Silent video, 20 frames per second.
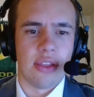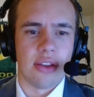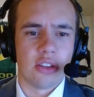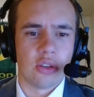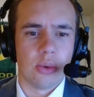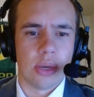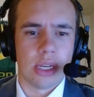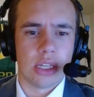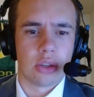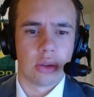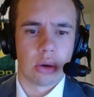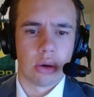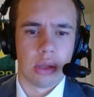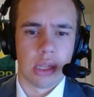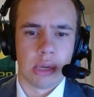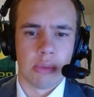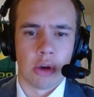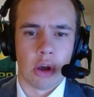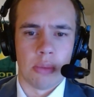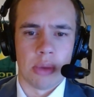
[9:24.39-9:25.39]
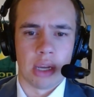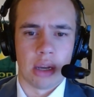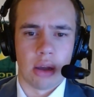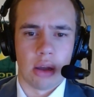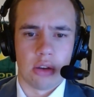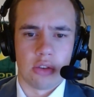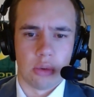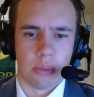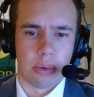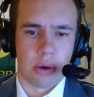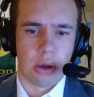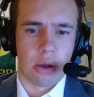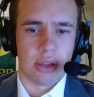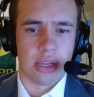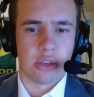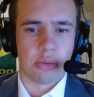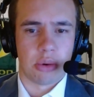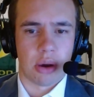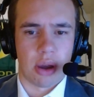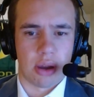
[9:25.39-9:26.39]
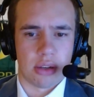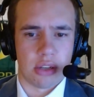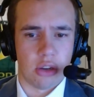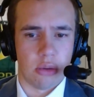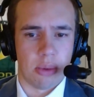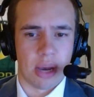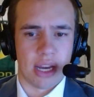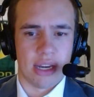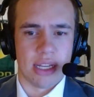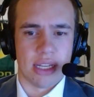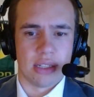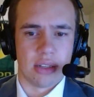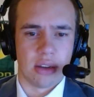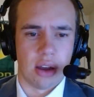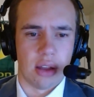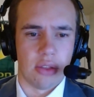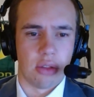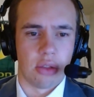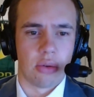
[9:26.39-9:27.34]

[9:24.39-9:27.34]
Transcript: This week's thrilling moment in college football is brought to you by Nissan.